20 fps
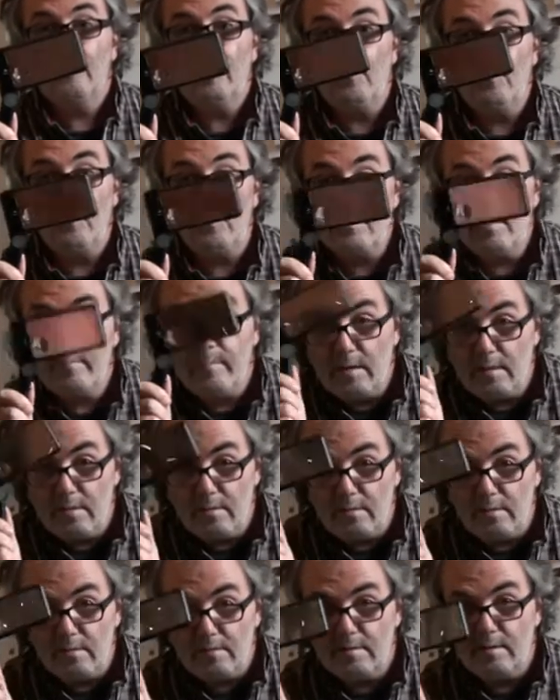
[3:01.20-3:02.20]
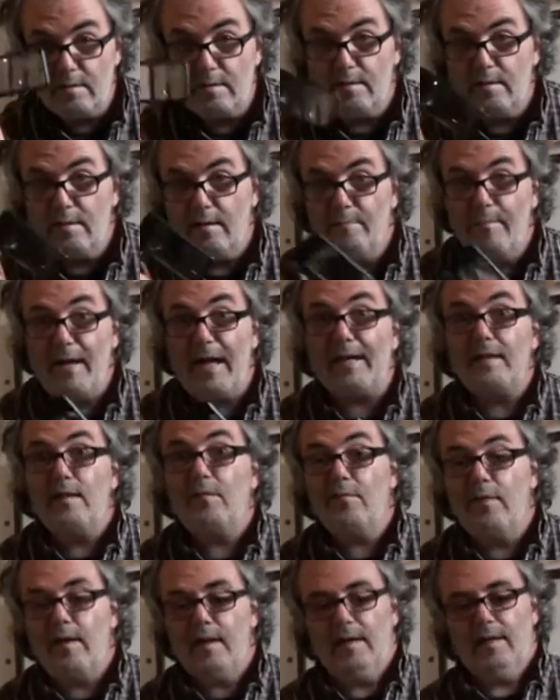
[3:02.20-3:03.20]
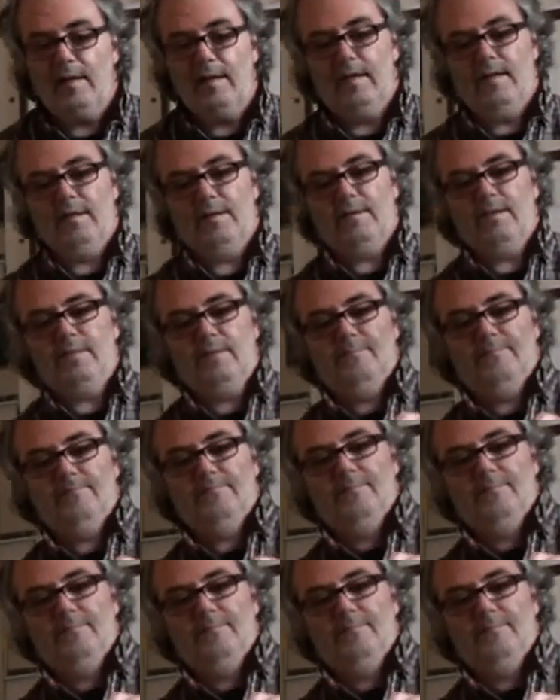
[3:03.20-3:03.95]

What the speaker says: what's it called? A magnifying glass.